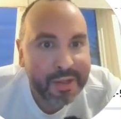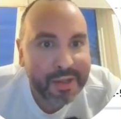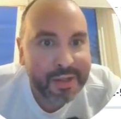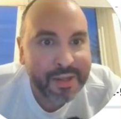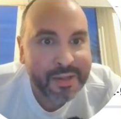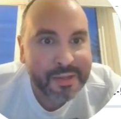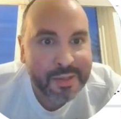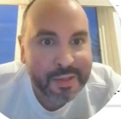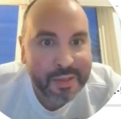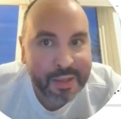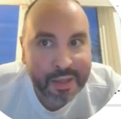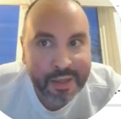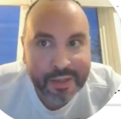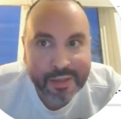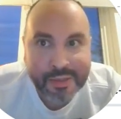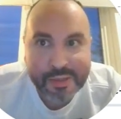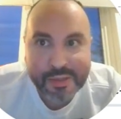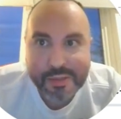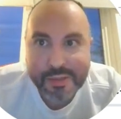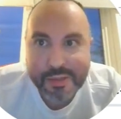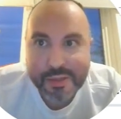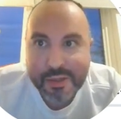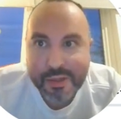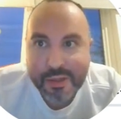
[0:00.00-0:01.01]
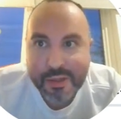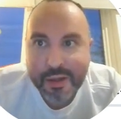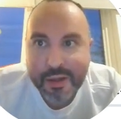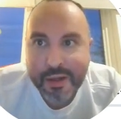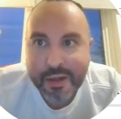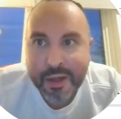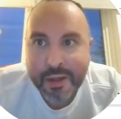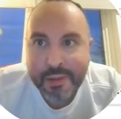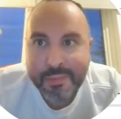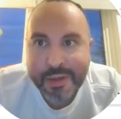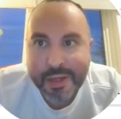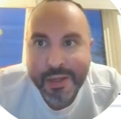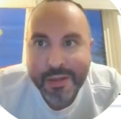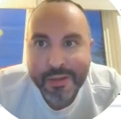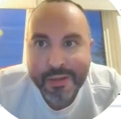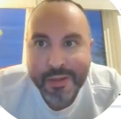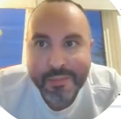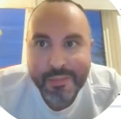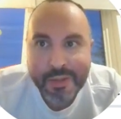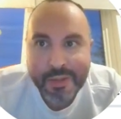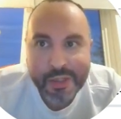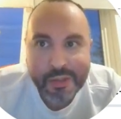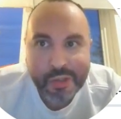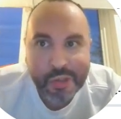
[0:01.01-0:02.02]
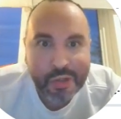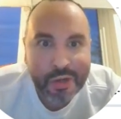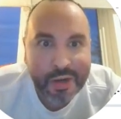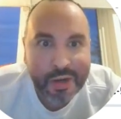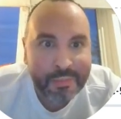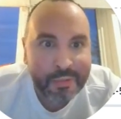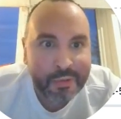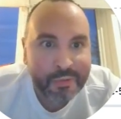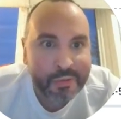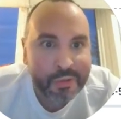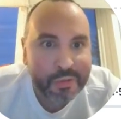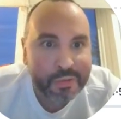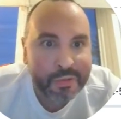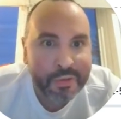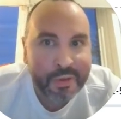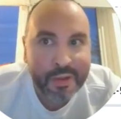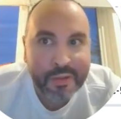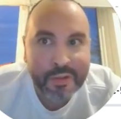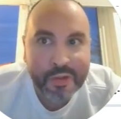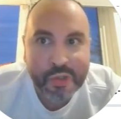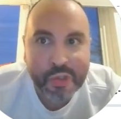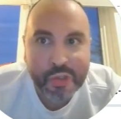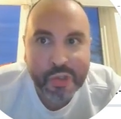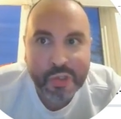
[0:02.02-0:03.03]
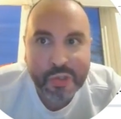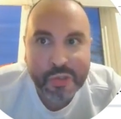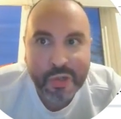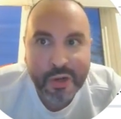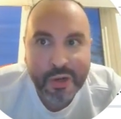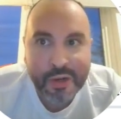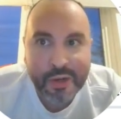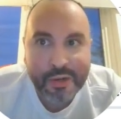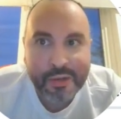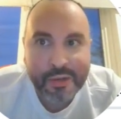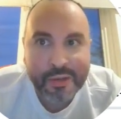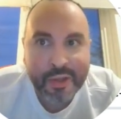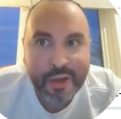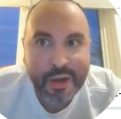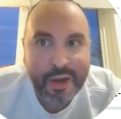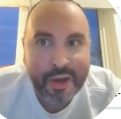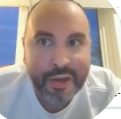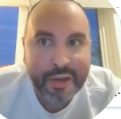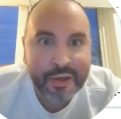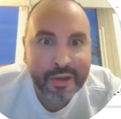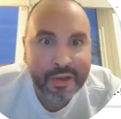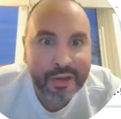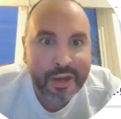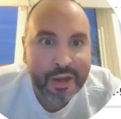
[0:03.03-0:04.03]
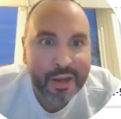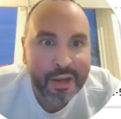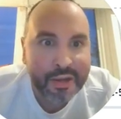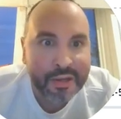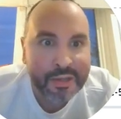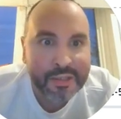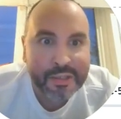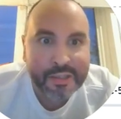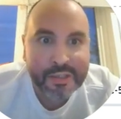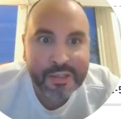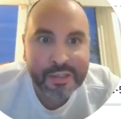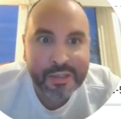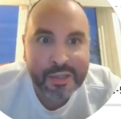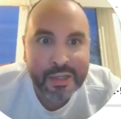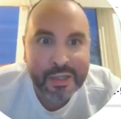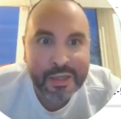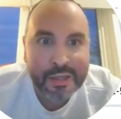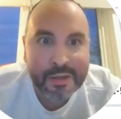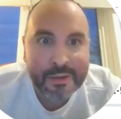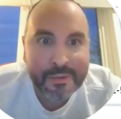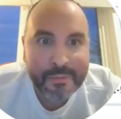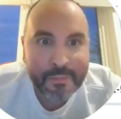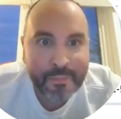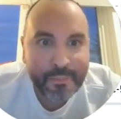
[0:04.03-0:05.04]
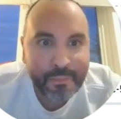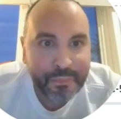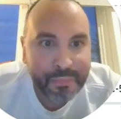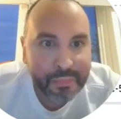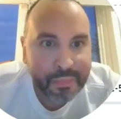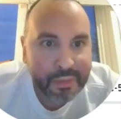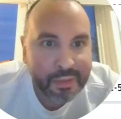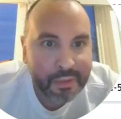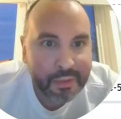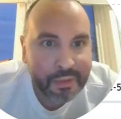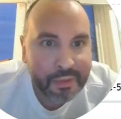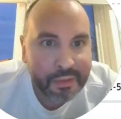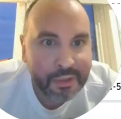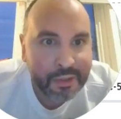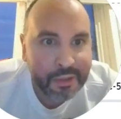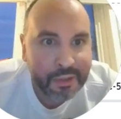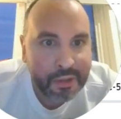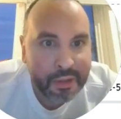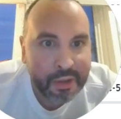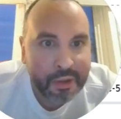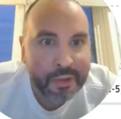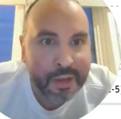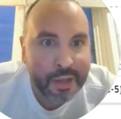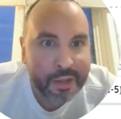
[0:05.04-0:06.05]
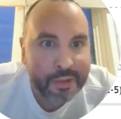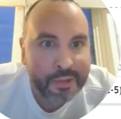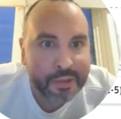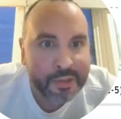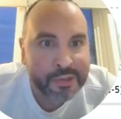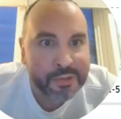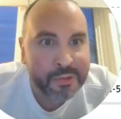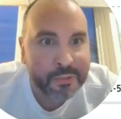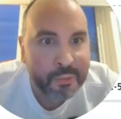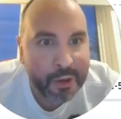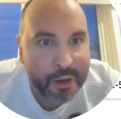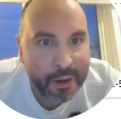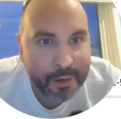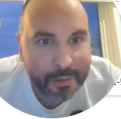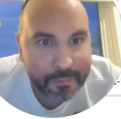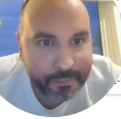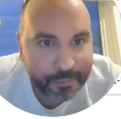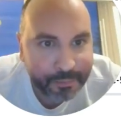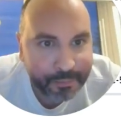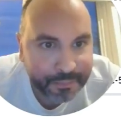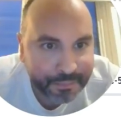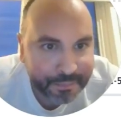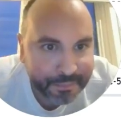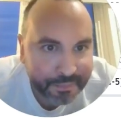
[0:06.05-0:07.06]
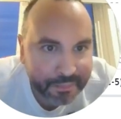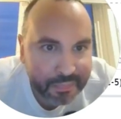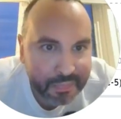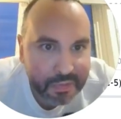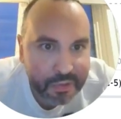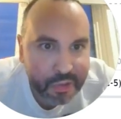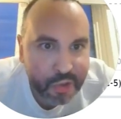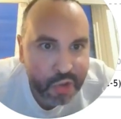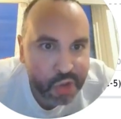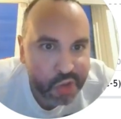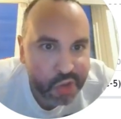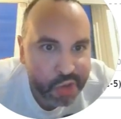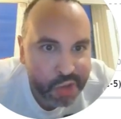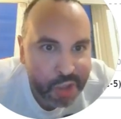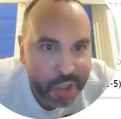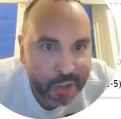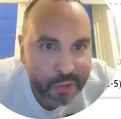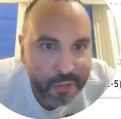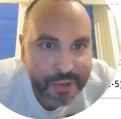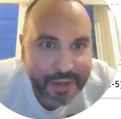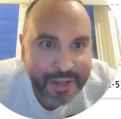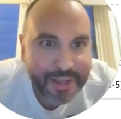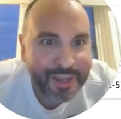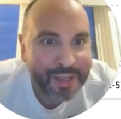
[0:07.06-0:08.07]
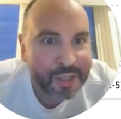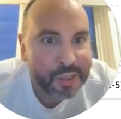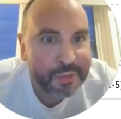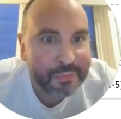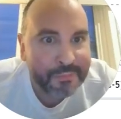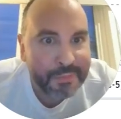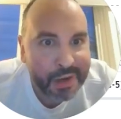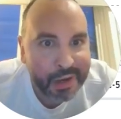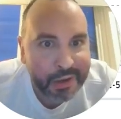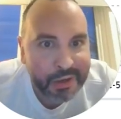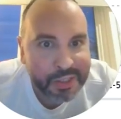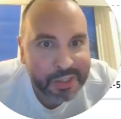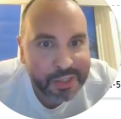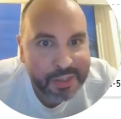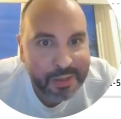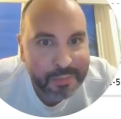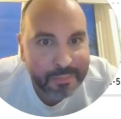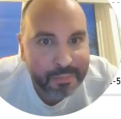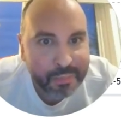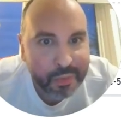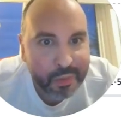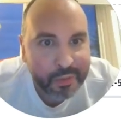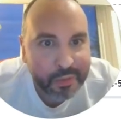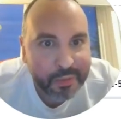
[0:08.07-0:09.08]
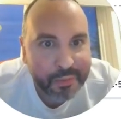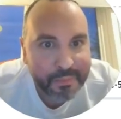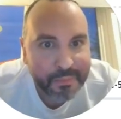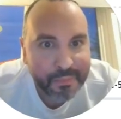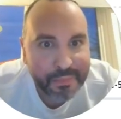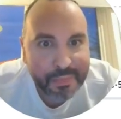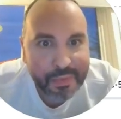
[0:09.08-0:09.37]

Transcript: is this, and let me try and move to another chart that I can kind of see. Okay, this will work. So it's very simple.